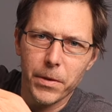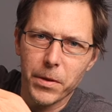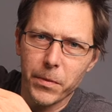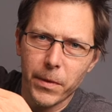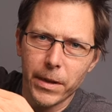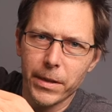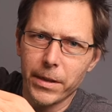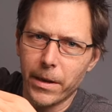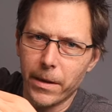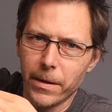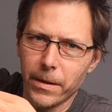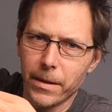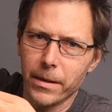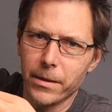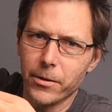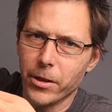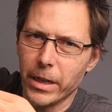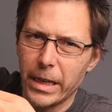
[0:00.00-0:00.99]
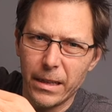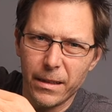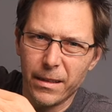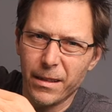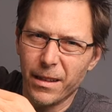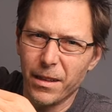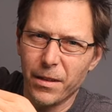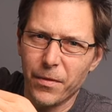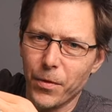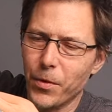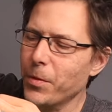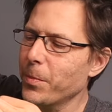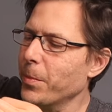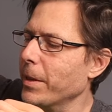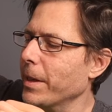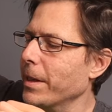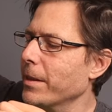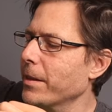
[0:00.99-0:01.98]
reason why I started this channel in the first
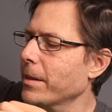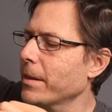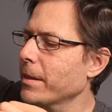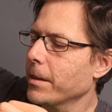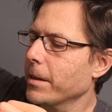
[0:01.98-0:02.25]
place